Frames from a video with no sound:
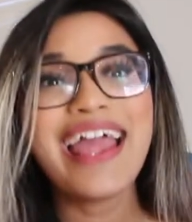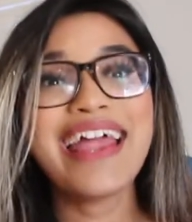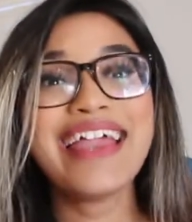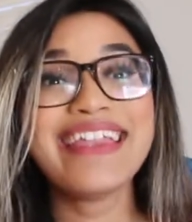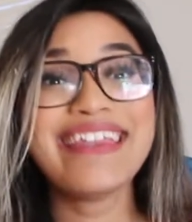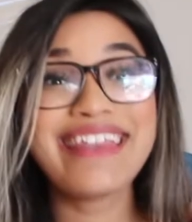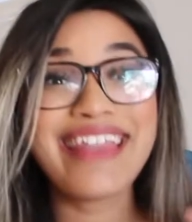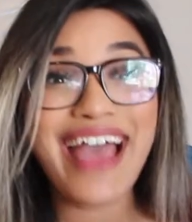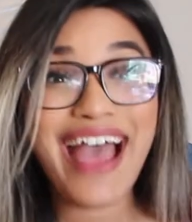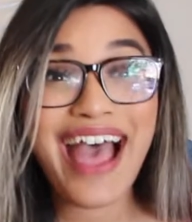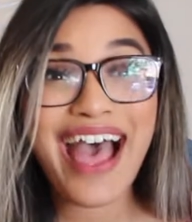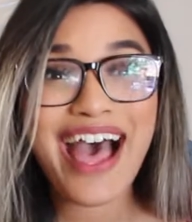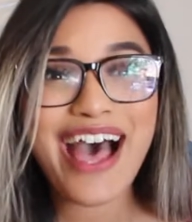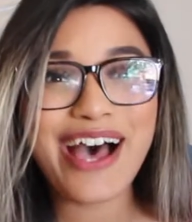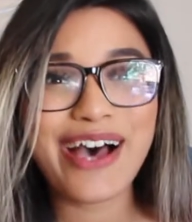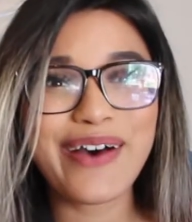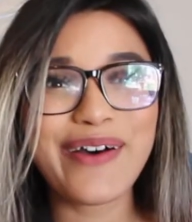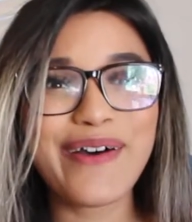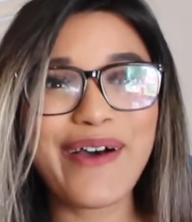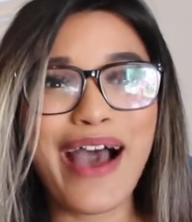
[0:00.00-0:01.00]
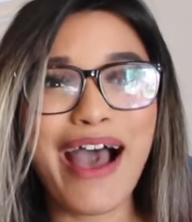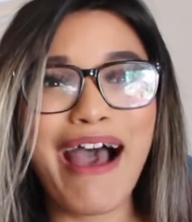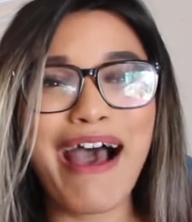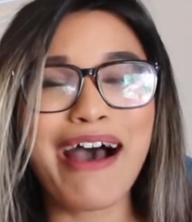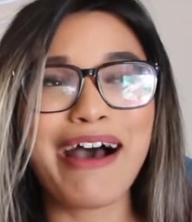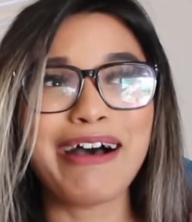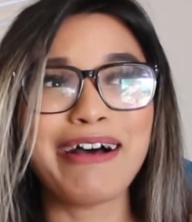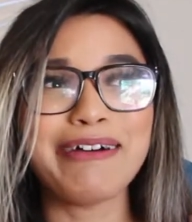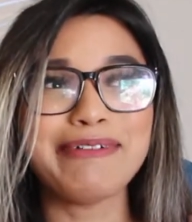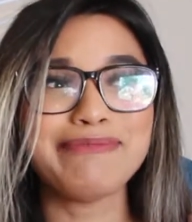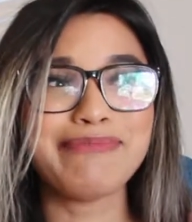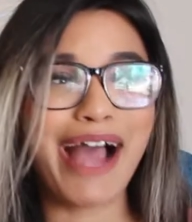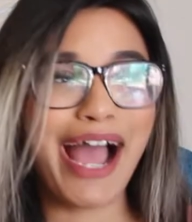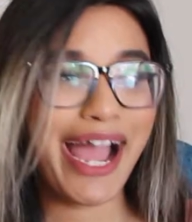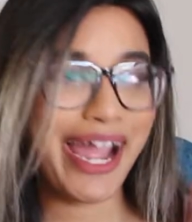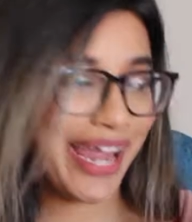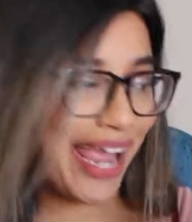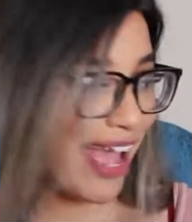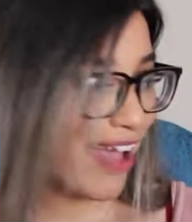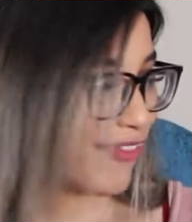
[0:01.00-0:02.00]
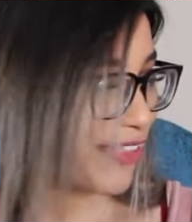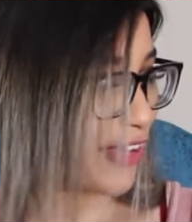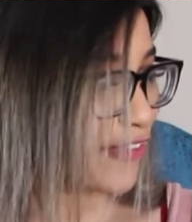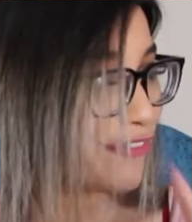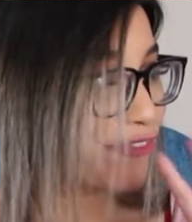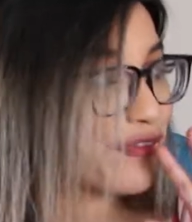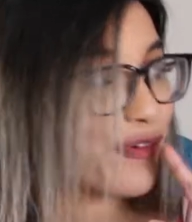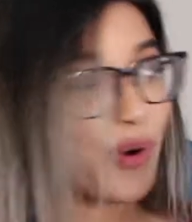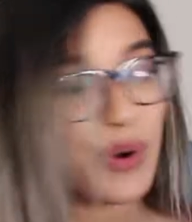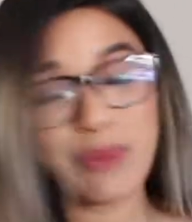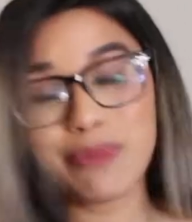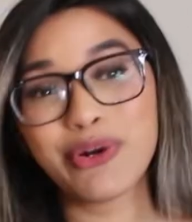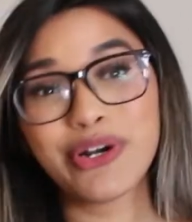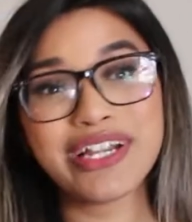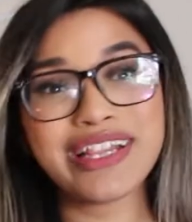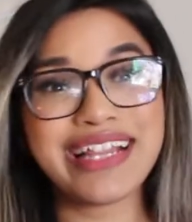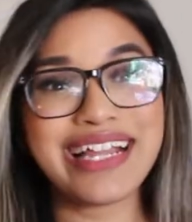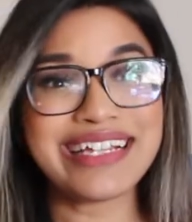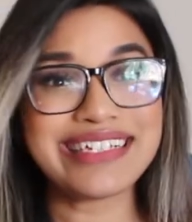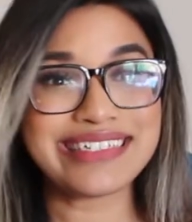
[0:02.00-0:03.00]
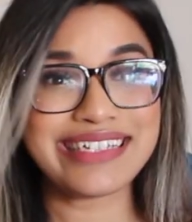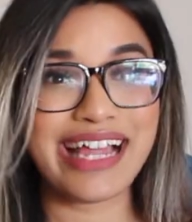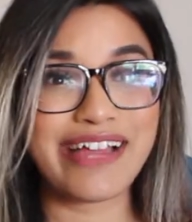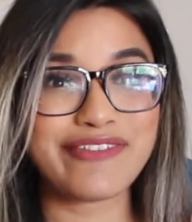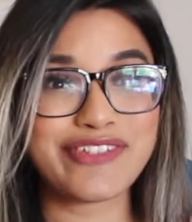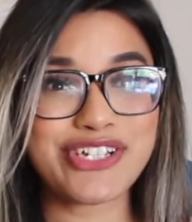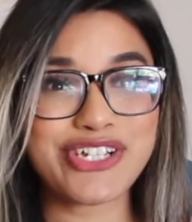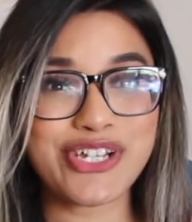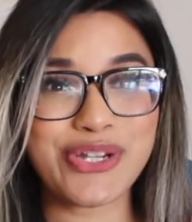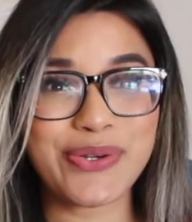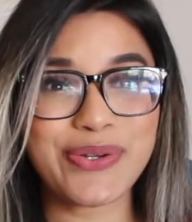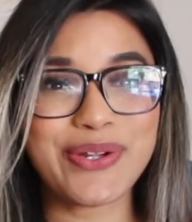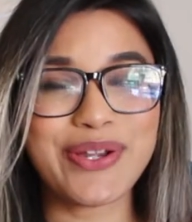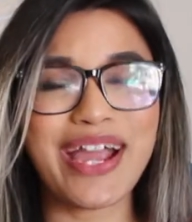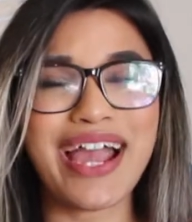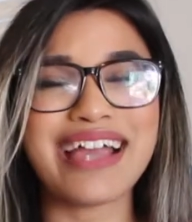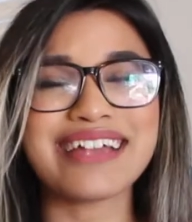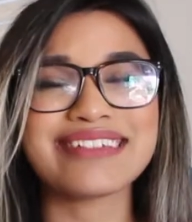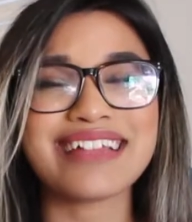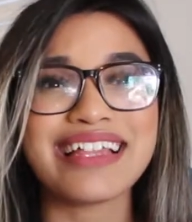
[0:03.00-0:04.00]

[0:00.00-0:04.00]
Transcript: now I have like 4 more things left to show you guys,